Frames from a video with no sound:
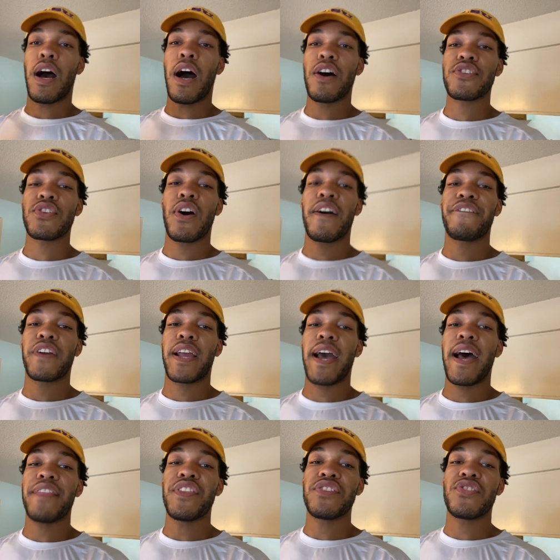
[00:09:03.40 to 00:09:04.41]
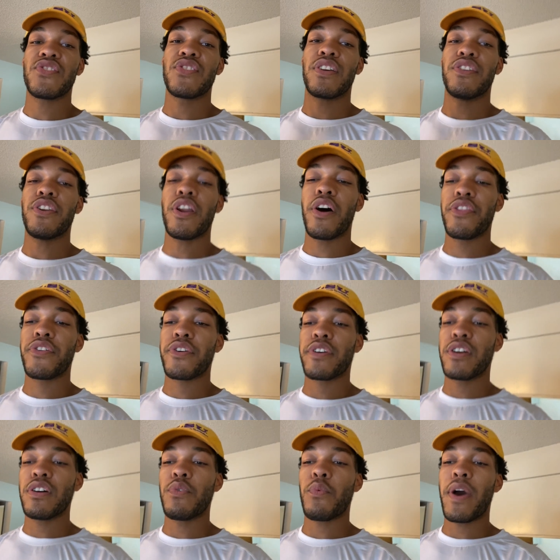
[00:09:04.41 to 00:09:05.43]
Also, I forgot this is another
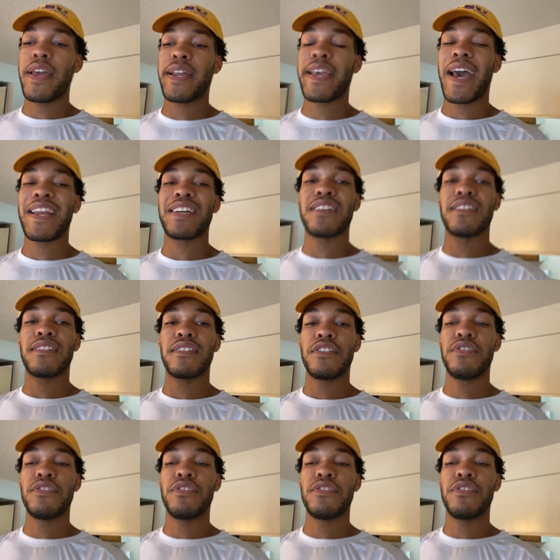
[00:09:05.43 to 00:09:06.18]
good way to kind of,